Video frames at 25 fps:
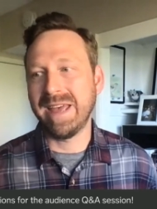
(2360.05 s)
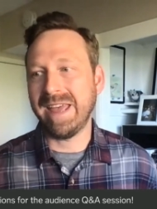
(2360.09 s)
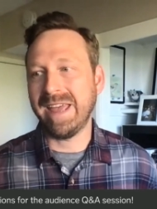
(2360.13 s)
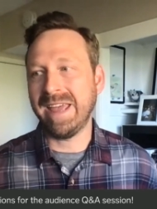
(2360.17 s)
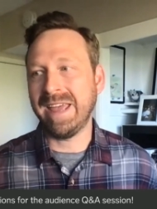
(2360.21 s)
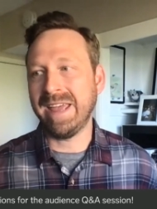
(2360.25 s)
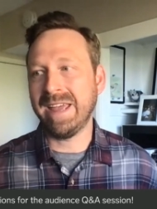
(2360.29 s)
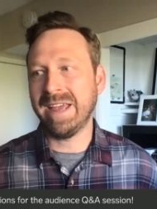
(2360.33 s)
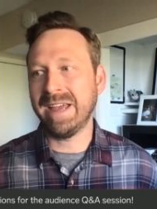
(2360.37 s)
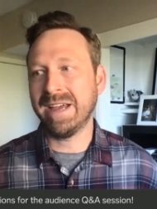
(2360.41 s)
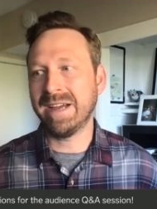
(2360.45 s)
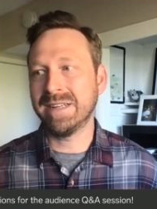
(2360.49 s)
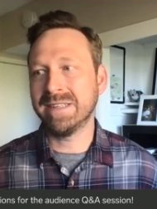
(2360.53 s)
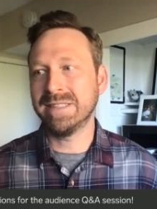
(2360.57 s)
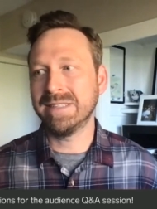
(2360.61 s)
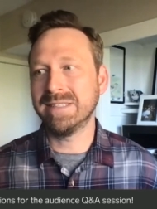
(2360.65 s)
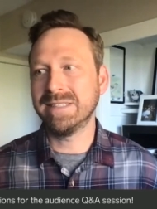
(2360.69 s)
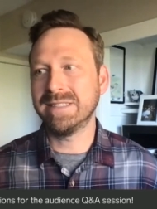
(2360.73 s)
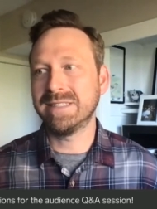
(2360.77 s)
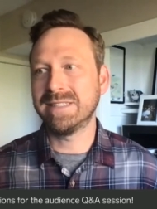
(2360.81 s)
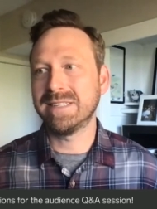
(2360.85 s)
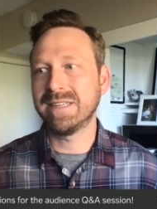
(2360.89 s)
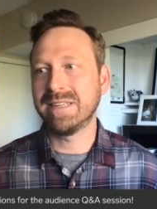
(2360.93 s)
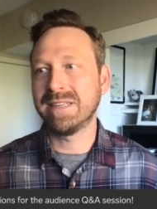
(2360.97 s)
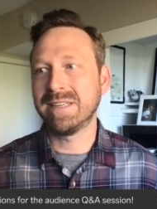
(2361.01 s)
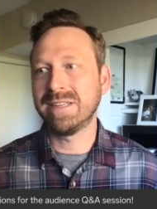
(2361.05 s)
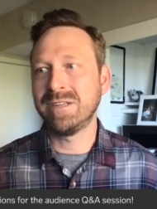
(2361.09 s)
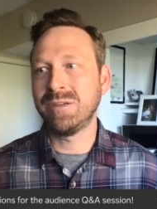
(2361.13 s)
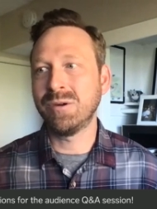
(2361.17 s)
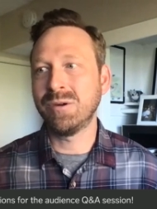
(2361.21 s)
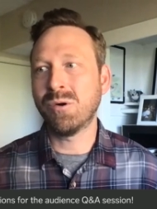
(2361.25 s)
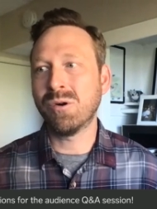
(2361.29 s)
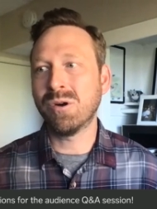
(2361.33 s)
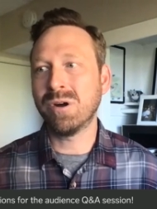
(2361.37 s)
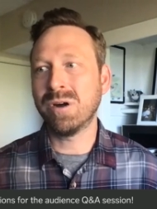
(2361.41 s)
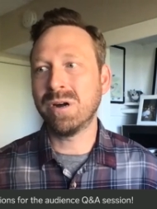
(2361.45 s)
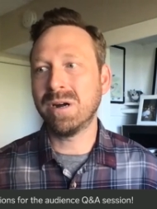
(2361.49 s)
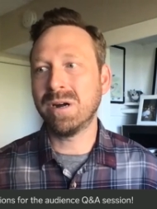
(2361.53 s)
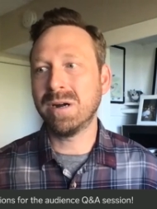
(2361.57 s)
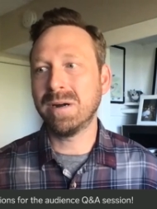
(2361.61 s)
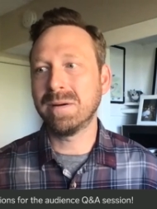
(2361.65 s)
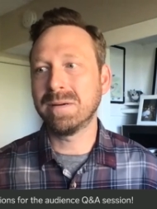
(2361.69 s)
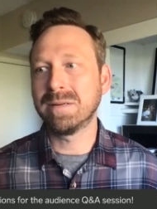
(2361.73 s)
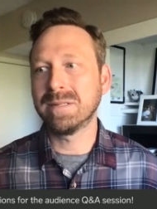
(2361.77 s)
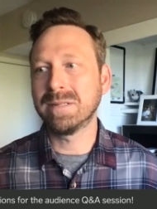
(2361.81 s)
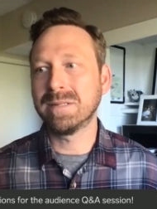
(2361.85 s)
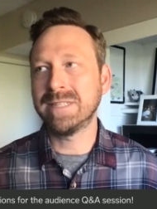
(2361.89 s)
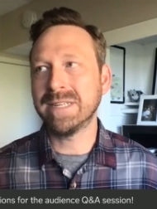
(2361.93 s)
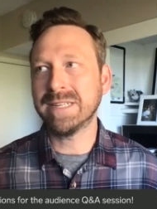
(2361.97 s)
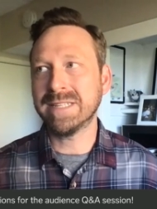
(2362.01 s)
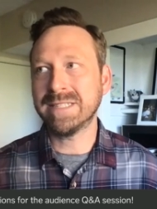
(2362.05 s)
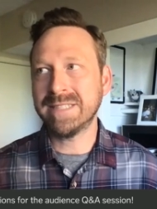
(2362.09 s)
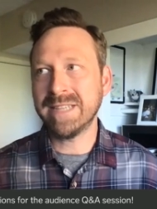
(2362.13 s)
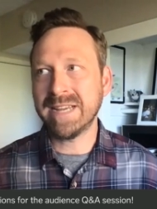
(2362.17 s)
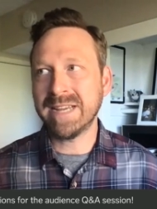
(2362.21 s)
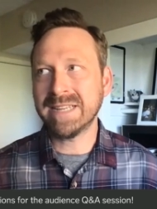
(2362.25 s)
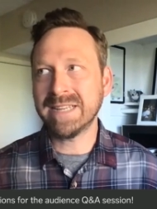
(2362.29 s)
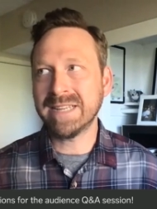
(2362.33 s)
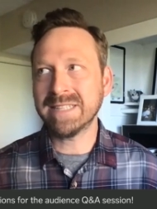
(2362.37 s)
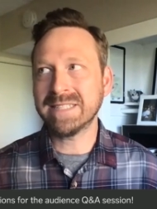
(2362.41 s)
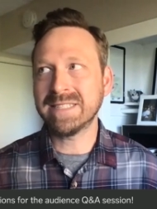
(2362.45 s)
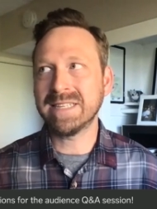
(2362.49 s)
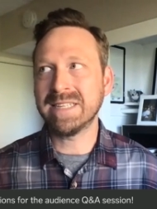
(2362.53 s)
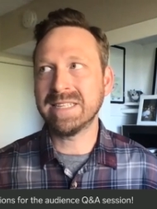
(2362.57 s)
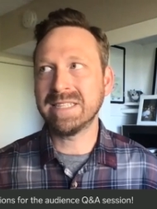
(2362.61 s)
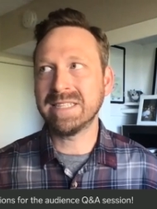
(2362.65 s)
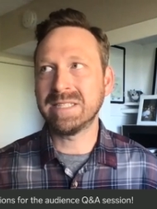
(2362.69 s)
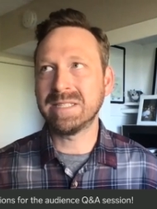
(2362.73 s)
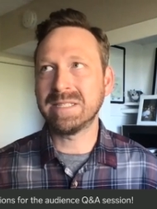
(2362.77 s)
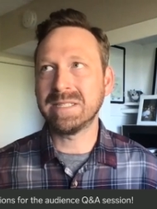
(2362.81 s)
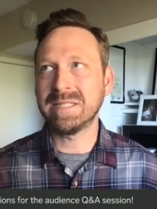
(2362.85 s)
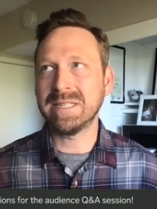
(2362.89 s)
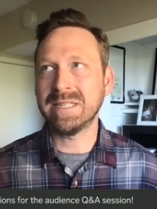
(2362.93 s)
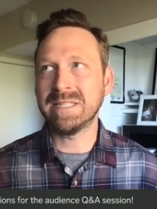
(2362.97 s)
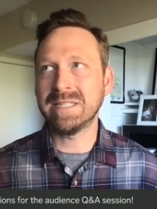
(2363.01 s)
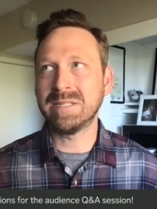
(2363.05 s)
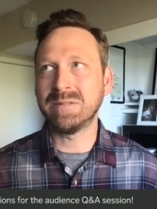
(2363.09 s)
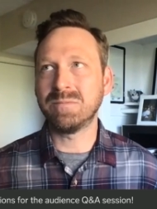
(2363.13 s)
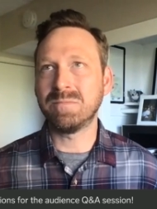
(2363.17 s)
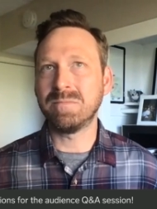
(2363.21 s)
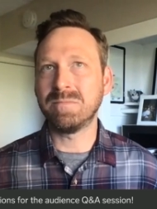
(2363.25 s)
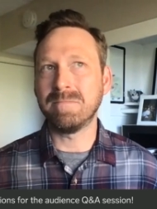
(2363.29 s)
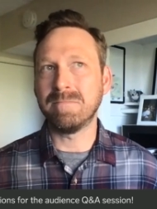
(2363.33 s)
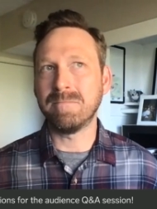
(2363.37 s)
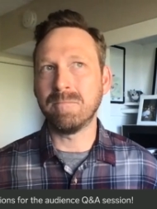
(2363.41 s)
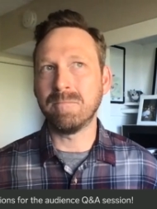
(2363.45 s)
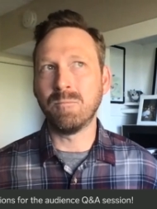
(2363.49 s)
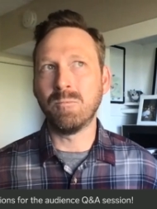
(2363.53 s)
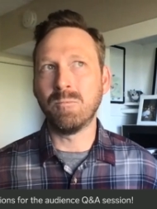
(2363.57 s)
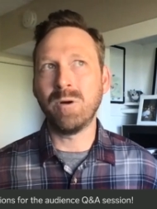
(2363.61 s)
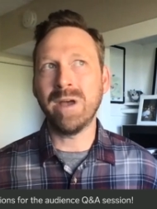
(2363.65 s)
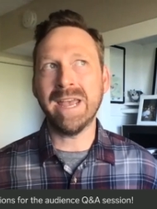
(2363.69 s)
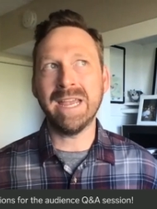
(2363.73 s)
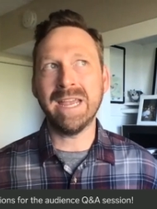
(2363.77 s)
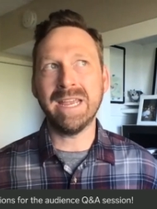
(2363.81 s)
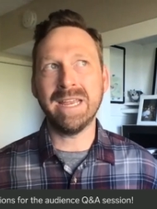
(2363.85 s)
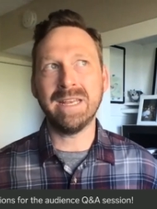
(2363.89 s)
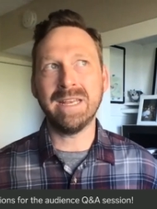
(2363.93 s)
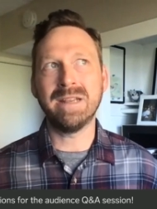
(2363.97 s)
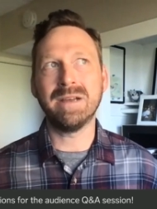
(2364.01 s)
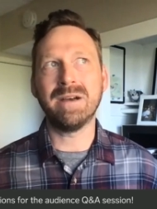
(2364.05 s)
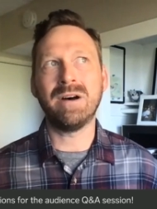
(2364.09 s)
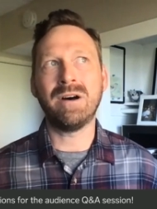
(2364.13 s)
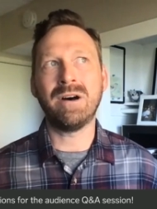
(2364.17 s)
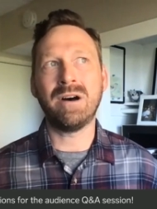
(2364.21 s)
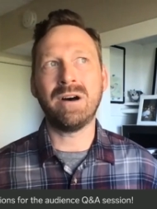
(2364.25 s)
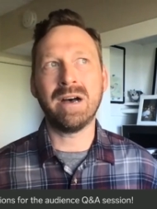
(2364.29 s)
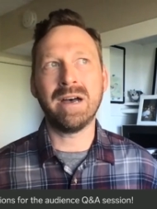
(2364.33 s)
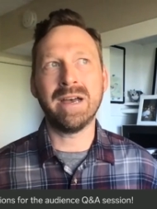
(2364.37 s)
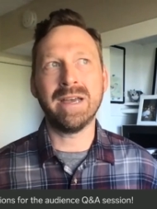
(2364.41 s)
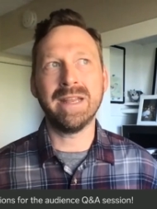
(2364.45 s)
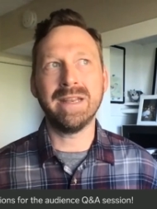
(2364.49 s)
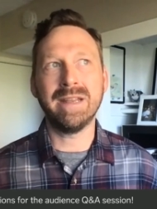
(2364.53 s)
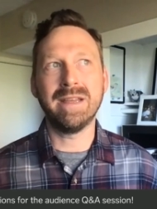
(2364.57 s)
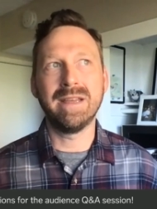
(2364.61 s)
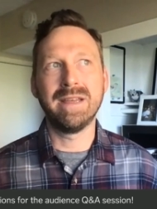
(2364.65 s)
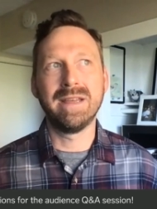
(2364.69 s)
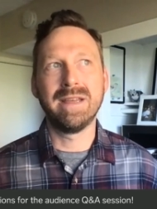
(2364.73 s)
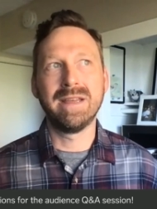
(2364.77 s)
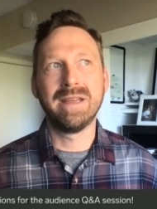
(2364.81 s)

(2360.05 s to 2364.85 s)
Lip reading: and your success is weighed on,